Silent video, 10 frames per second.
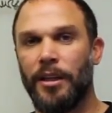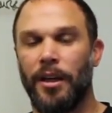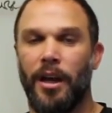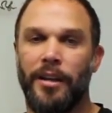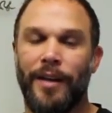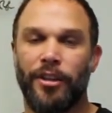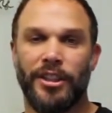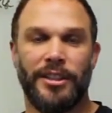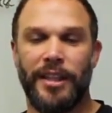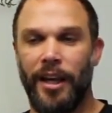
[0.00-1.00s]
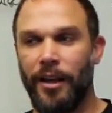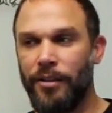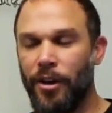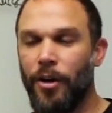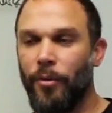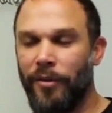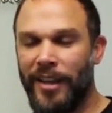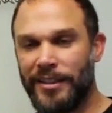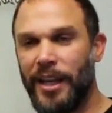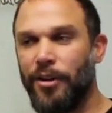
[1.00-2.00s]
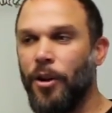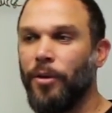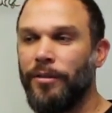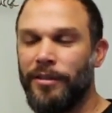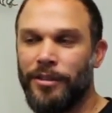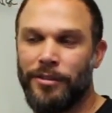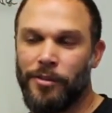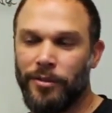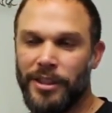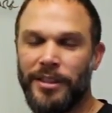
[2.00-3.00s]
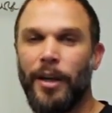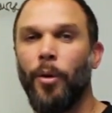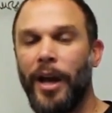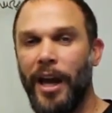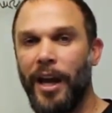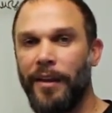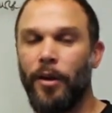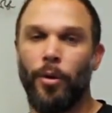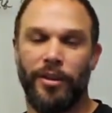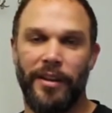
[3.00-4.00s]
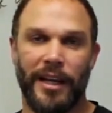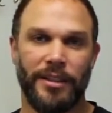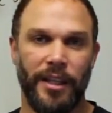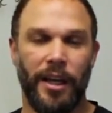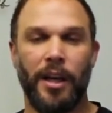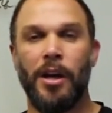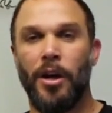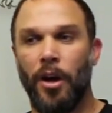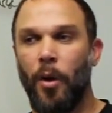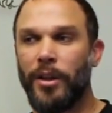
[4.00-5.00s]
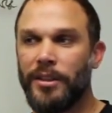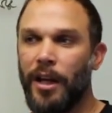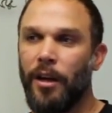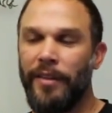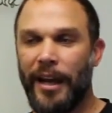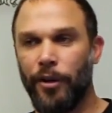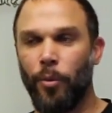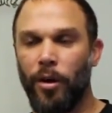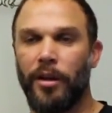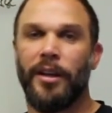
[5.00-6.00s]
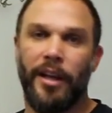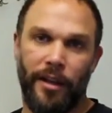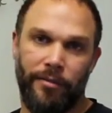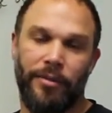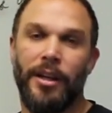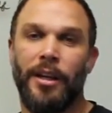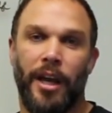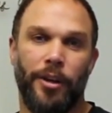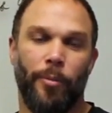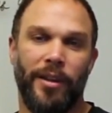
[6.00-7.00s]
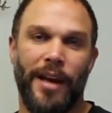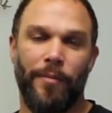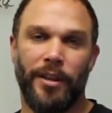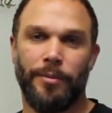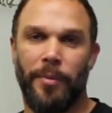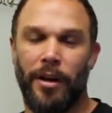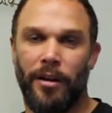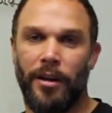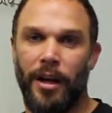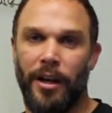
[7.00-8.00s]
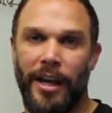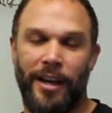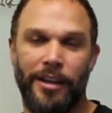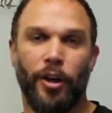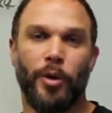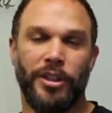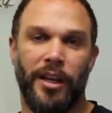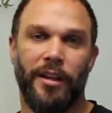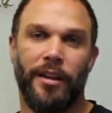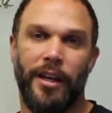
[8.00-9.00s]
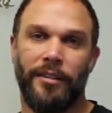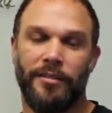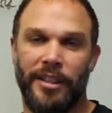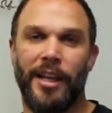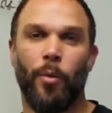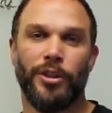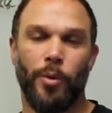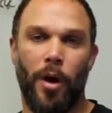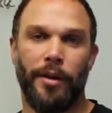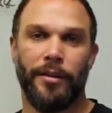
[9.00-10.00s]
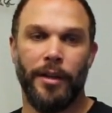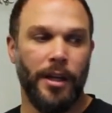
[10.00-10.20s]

Uh, never just say no. If they say no, don't don't just say okay and then go on to the next thing. Always say that could work if, and you'll be that much better uh, at, at negotiating and getting what you want.